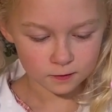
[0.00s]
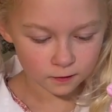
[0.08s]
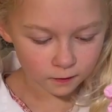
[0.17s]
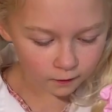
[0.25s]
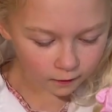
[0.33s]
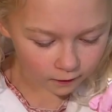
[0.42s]

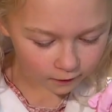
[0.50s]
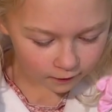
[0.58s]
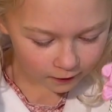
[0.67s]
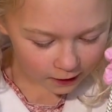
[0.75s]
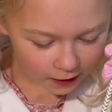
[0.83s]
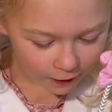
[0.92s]

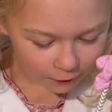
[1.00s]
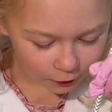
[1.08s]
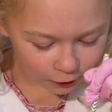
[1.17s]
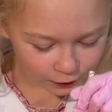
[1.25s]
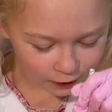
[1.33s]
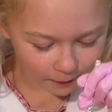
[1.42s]
If you
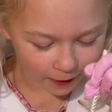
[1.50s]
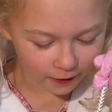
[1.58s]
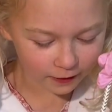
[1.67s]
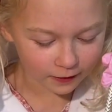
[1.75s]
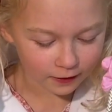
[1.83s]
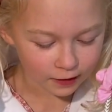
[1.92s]
think about
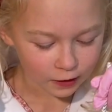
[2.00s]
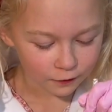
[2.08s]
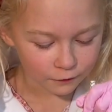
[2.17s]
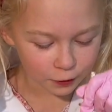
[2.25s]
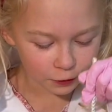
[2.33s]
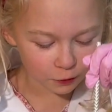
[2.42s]
it,
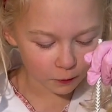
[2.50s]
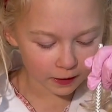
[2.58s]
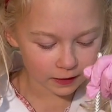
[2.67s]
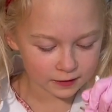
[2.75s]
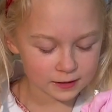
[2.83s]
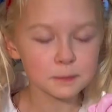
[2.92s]
it feels
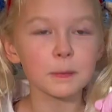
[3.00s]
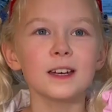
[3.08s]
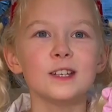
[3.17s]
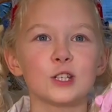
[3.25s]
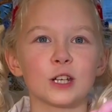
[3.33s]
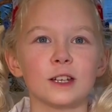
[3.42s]
quite
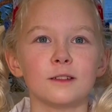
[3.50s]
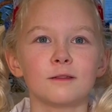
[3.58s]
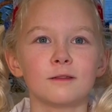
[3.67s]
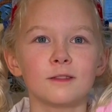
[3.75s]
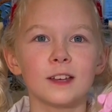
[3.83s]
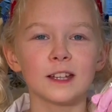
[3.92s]
spongy
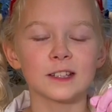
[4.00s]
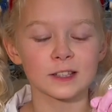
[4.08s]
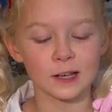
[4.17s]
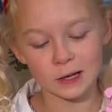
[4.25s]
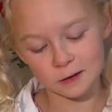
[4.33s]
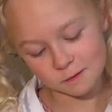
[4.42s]

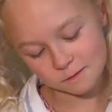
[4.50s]
inside.